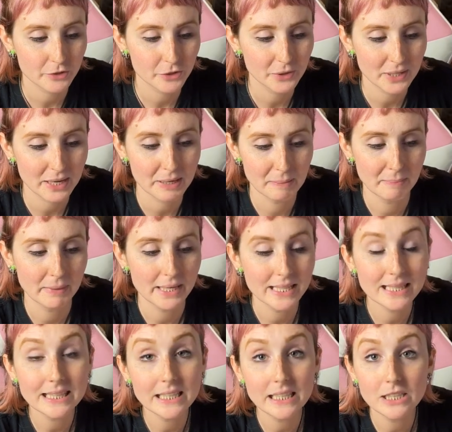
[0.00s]
So yeah, it
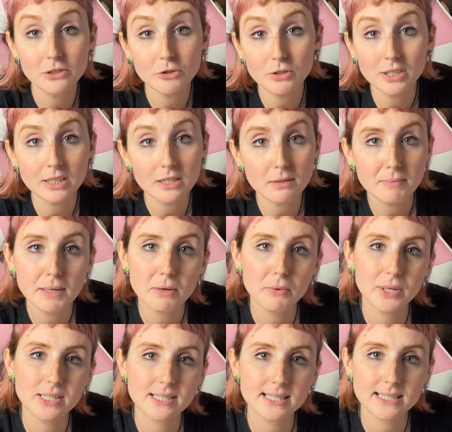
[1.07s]
may lead to a little bit of
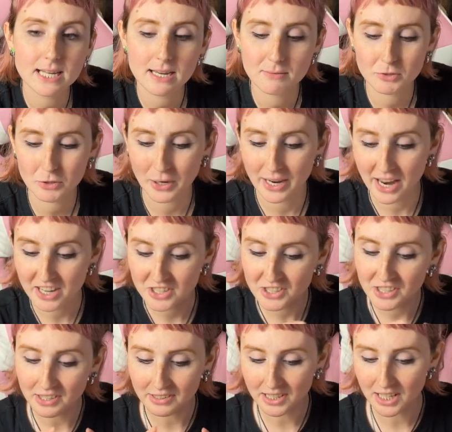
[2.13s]
waste of time. So I
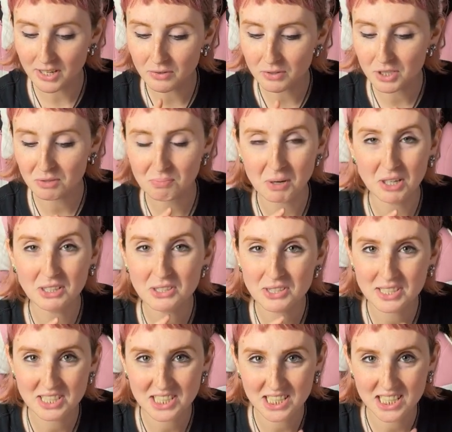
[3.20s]
actually did respond
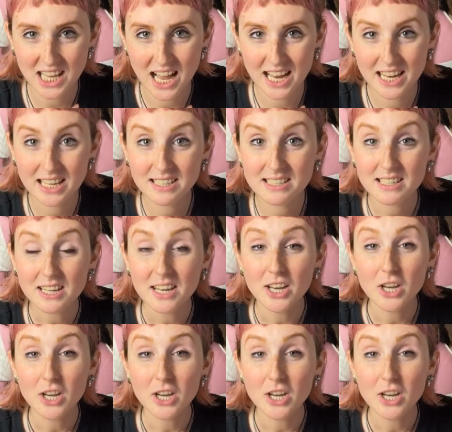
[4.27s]
to this client